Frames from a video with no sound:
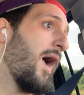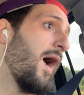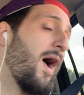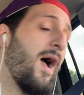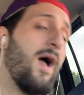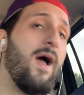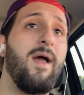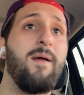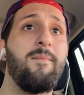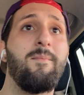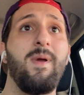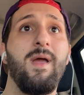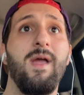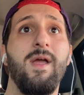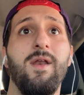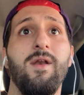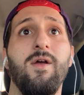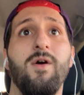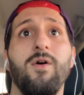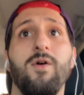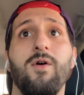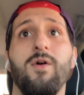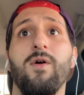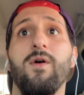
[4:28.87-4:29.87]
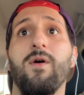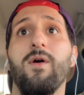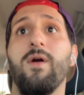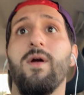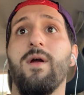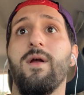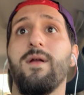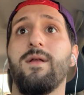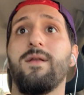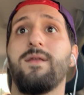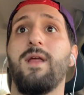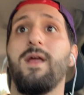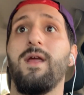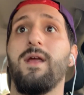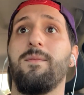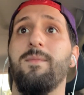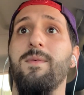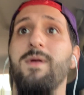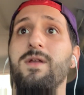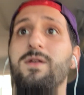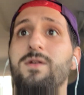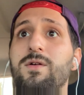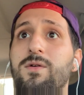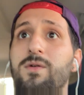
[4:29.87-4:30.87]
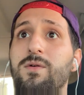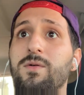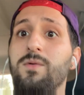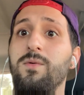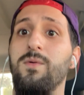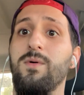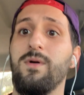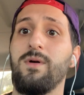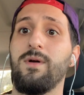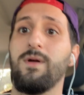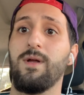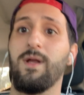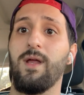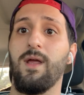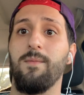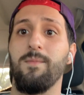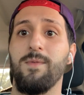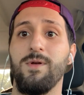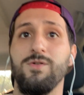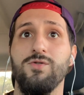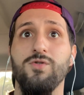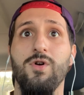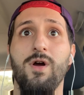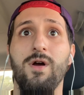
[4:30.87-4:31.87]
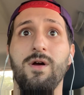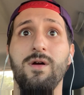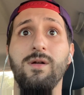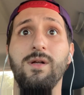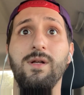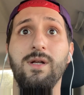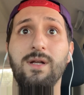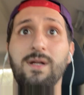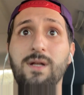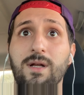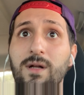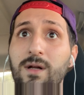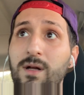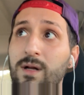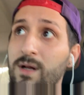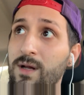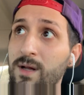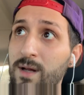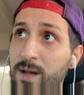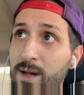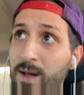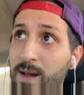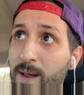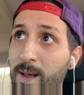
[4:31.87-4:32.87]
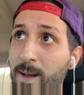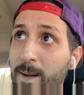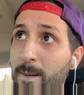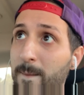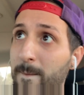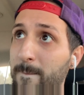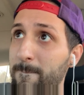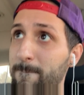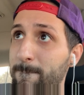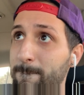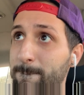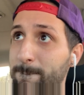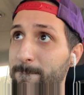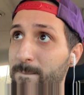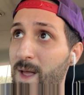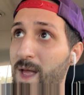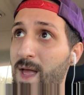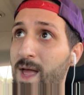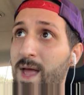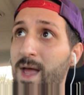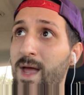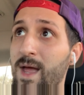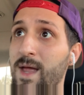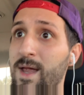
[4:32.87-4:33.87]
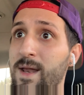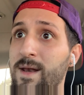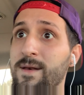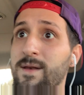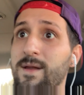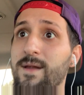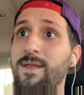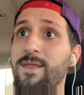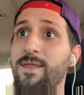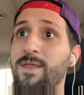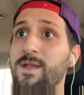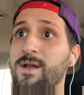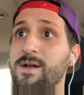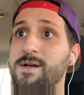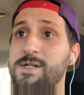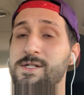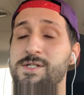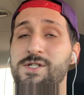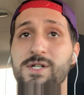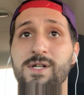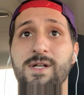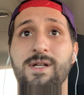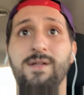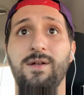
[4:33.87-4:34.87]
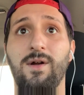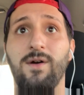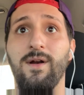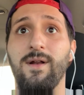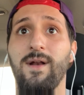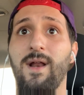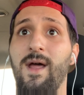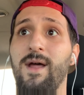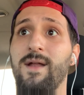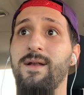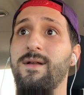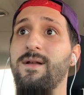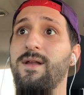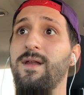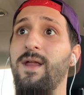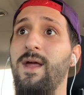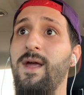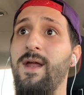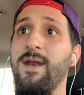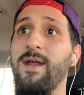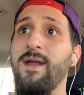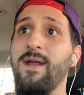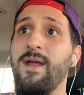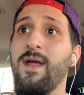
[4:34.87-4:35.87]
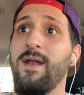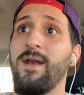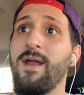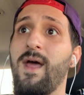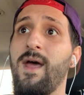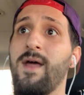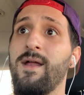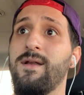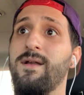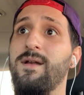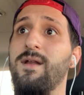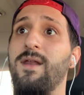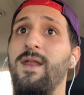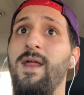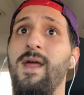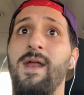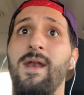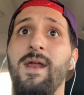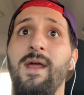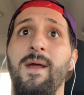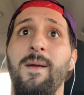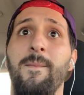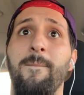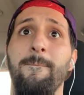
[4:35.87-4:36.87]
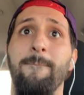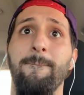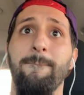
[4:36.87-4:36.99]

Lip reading: I made her take me to get me drugs. And this just started escalating and escalating.